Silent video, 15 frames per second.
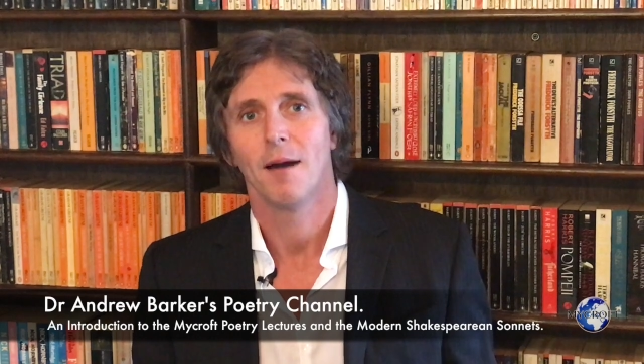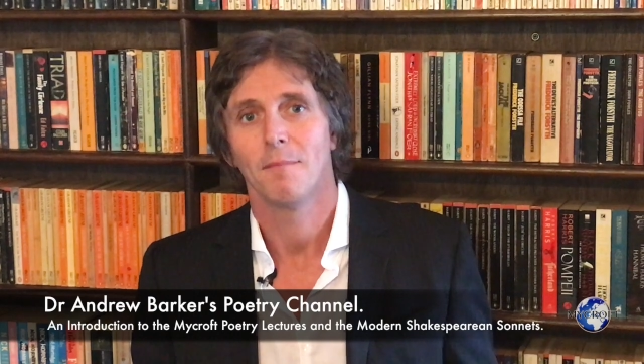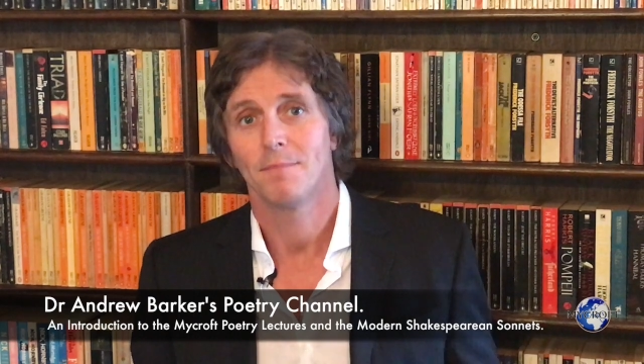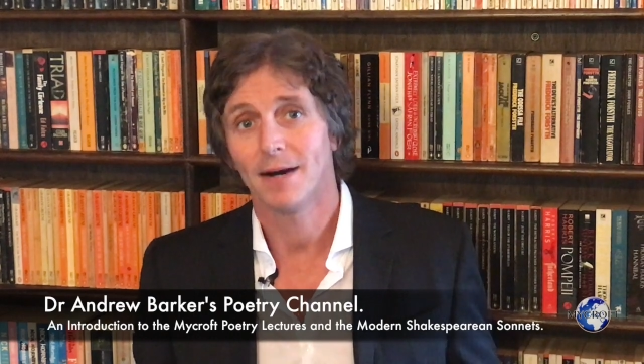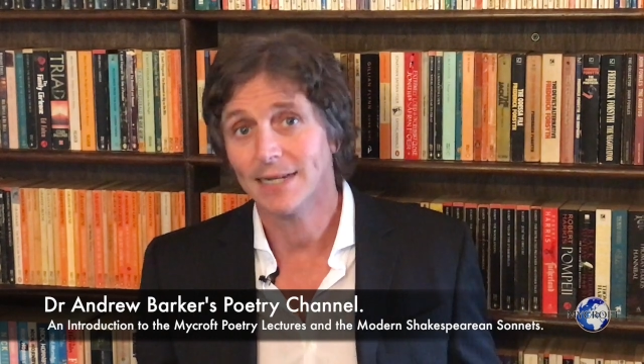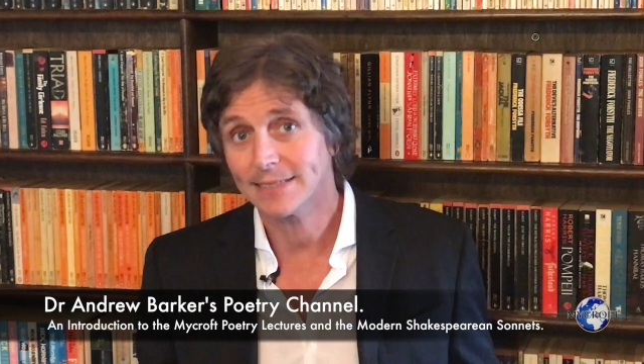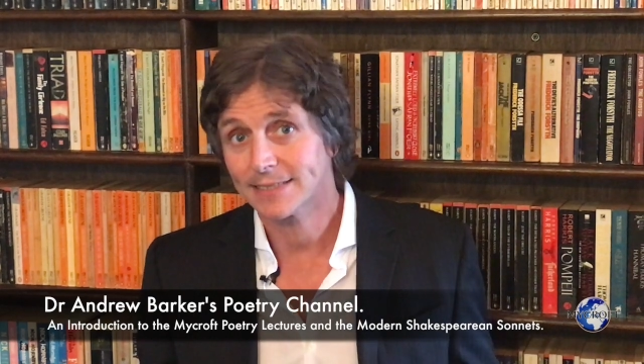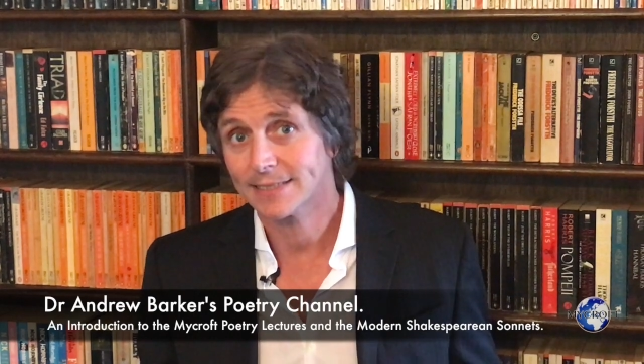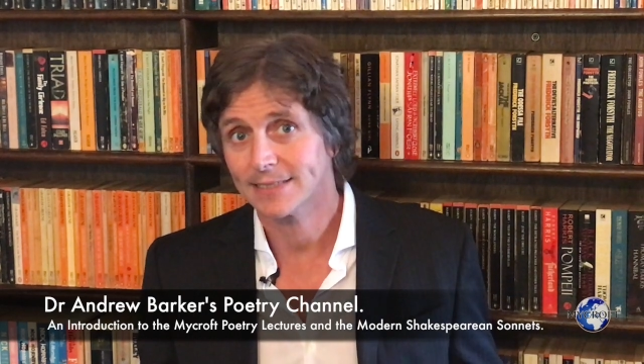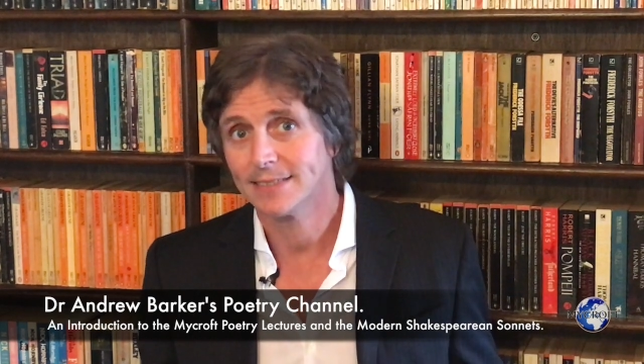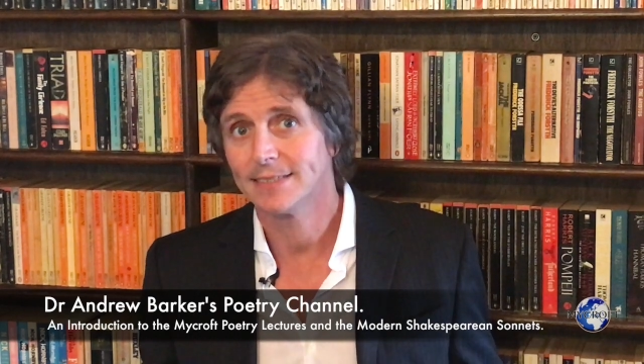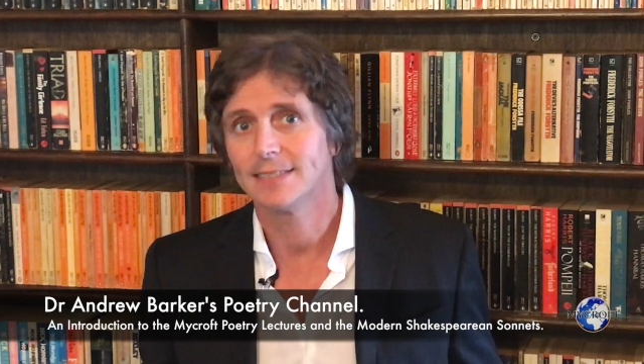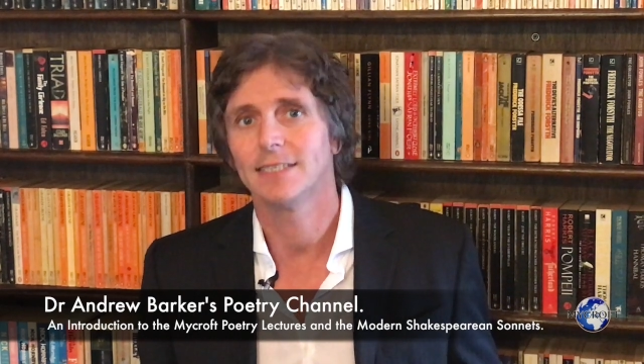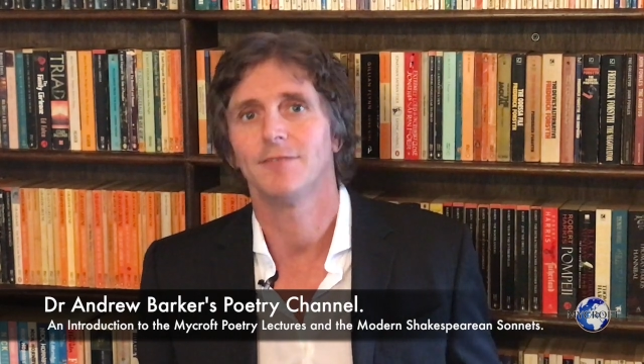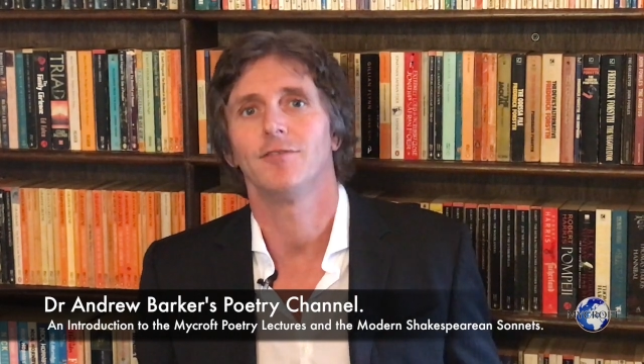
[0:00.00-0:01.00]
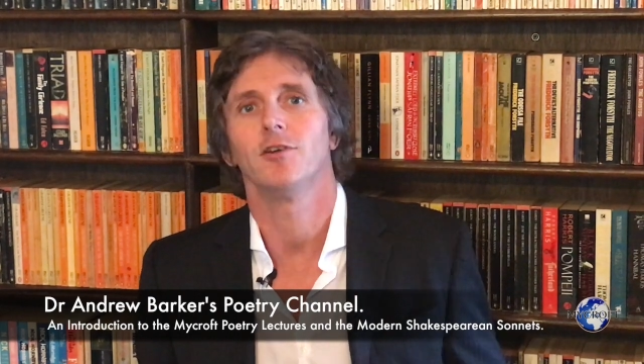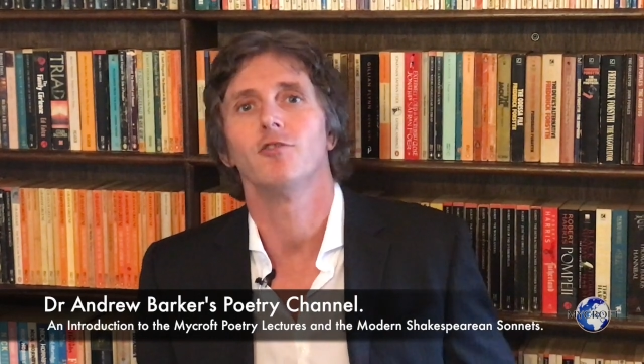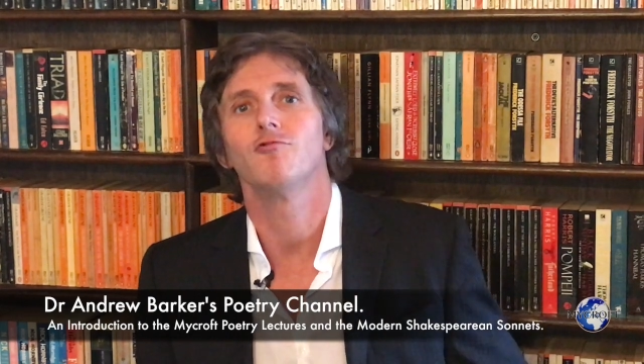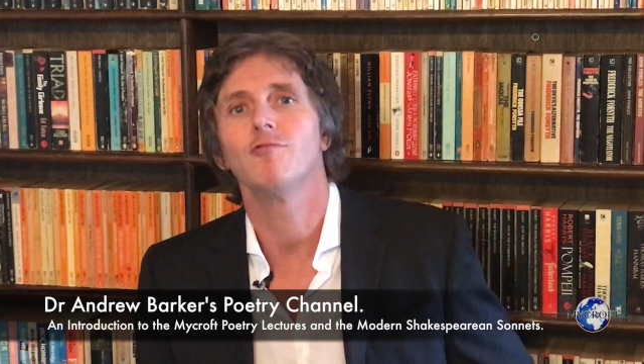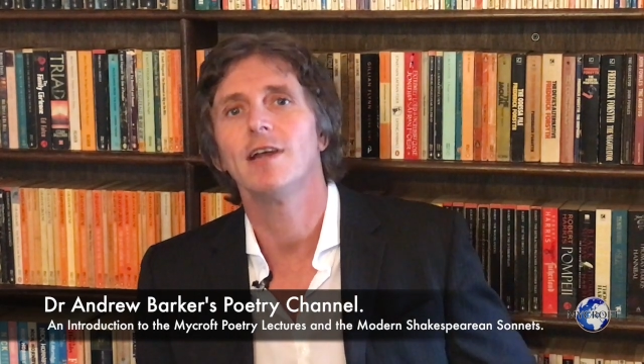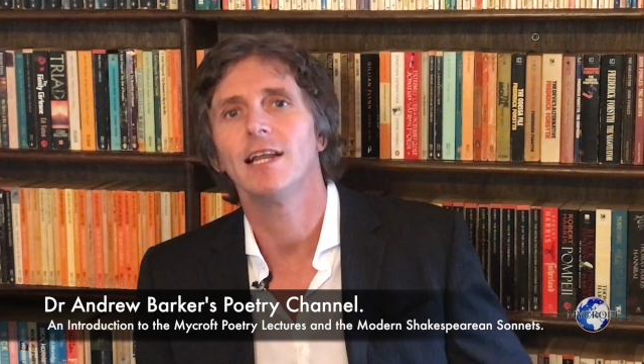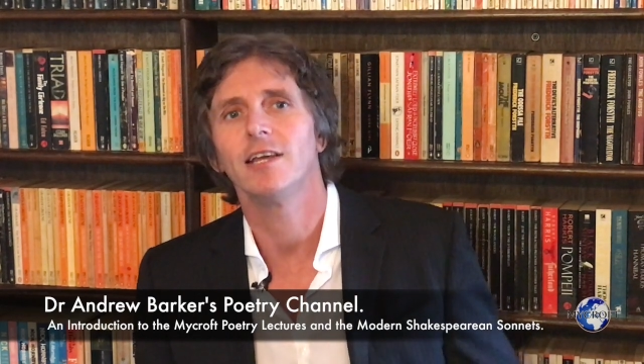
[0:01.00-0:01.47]
But if
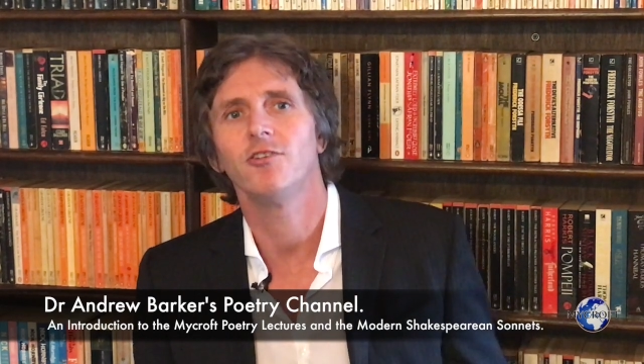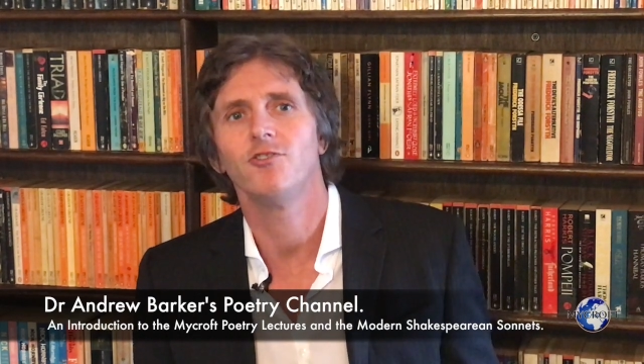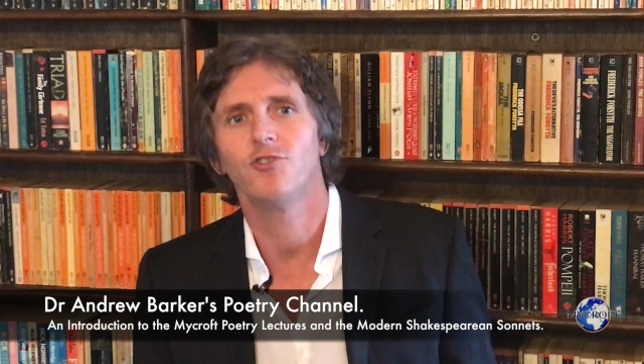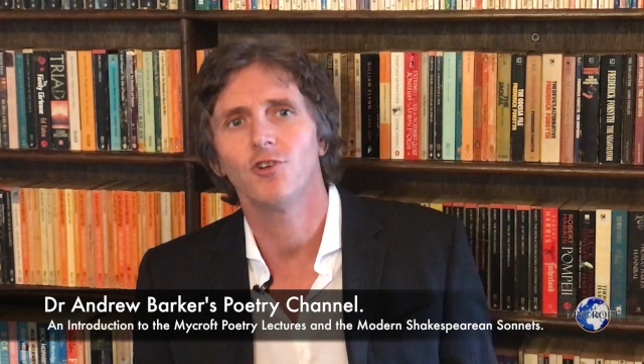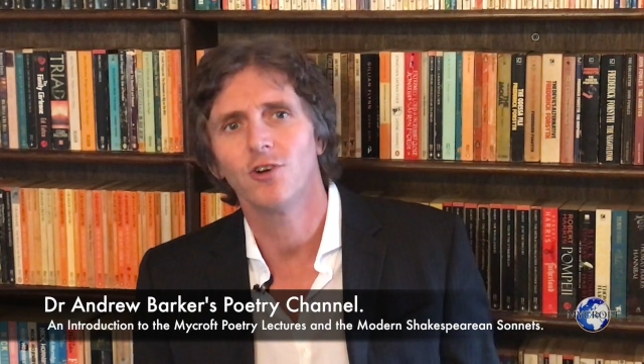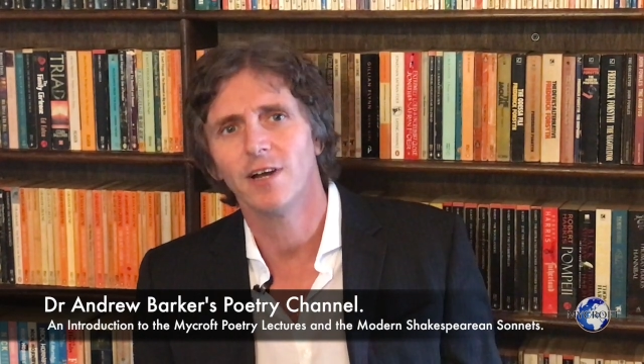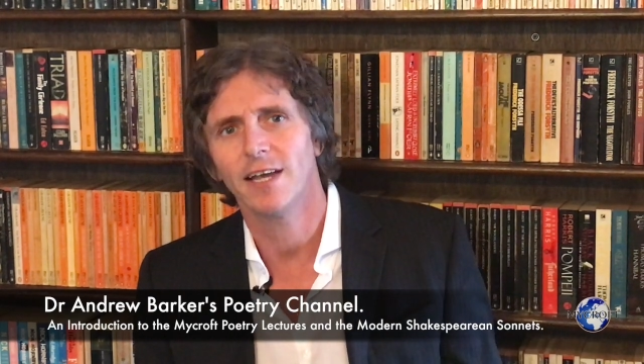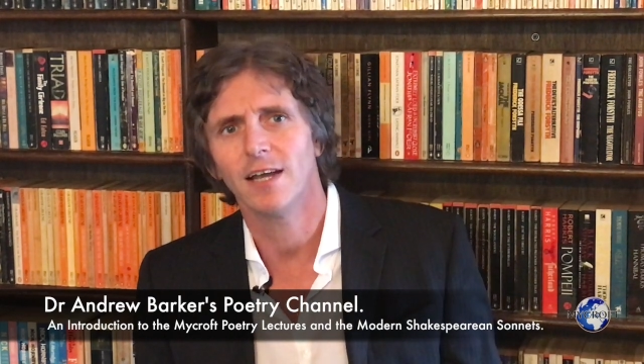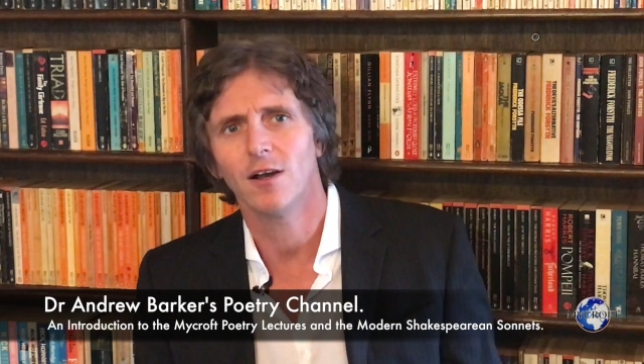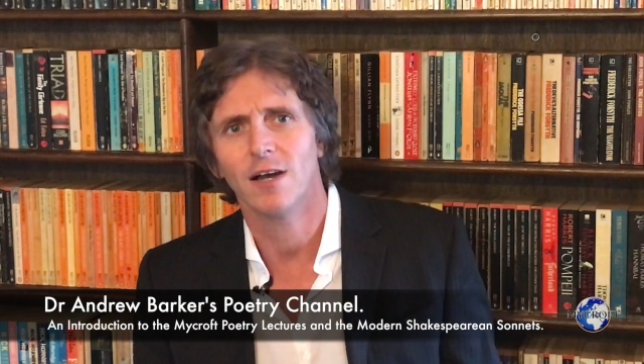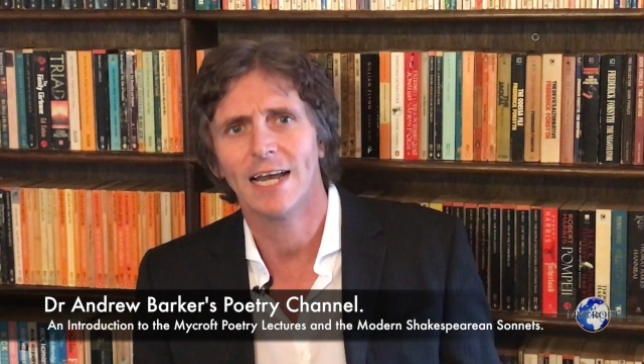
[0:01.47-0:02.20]
you really enjoy